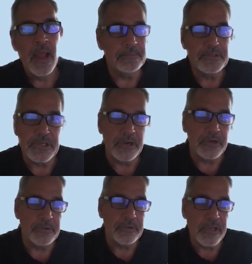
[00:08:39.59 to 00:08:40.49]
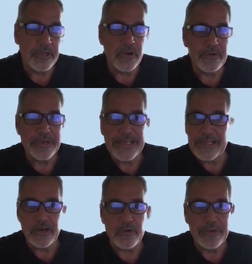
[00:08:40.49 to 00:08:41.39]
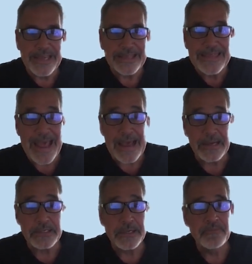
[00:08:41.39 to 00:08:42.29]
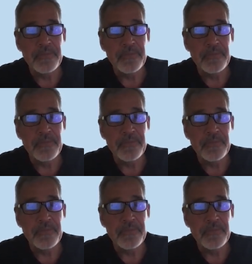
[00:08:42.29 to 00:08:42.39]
So you don't get that.